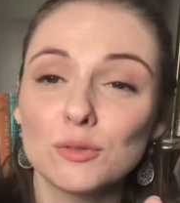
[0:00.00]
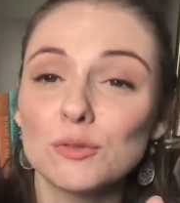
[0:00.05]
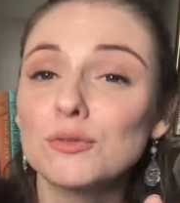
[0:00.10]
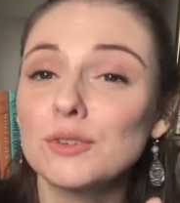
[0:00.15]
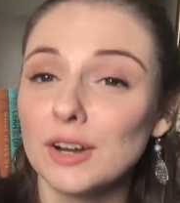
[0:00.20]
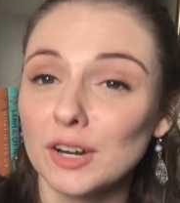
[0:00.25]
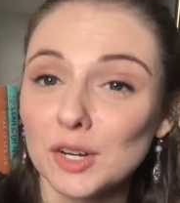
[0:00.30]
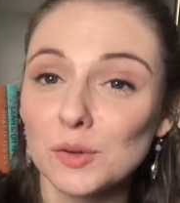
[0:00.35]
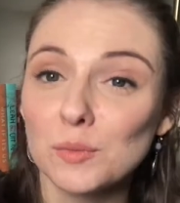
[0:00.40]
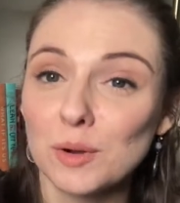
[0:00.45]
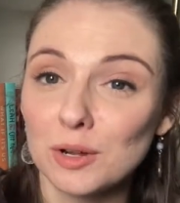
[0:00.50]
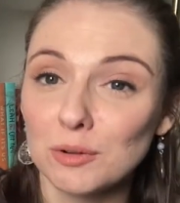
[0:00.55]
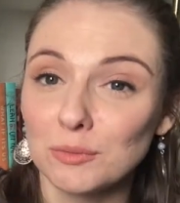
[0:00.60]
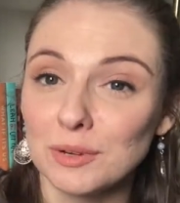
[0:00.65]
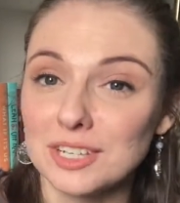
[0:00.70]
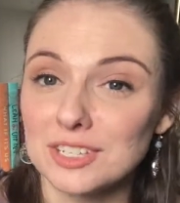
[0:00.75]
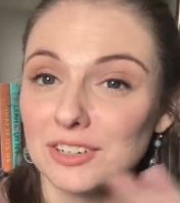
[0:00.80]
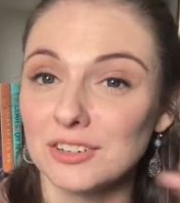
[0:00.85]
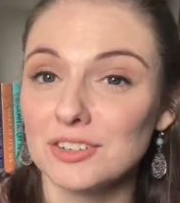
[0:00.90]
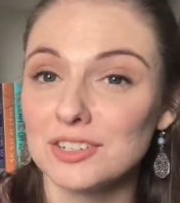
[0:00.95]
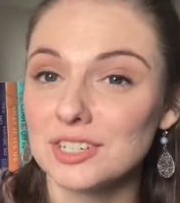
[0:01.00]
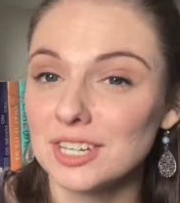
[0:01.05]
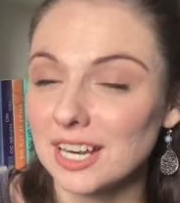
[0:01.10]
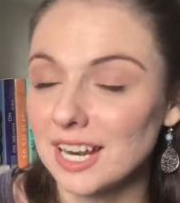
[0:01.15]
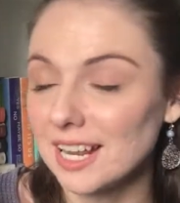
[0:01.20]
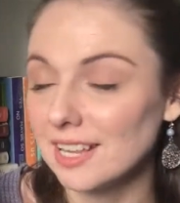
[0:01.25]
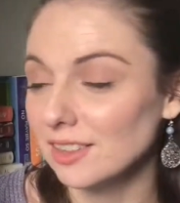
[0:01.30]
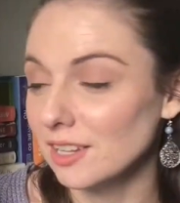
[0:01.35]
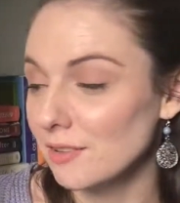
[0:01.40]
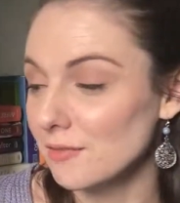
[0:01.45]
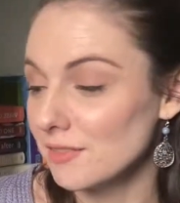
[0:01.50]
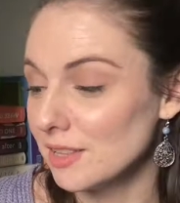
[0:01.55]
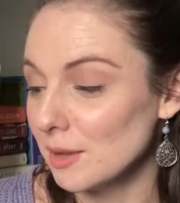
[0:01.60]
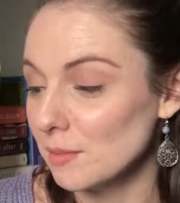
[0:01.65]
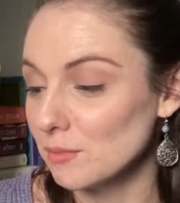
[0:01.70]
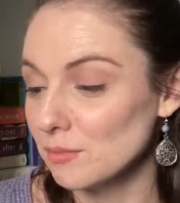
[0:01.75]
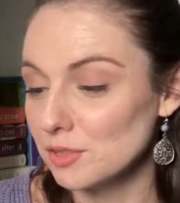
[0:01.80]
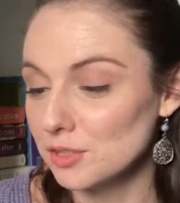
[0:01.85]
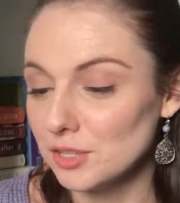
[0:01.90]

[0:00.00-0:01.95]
are very well researched and I love them.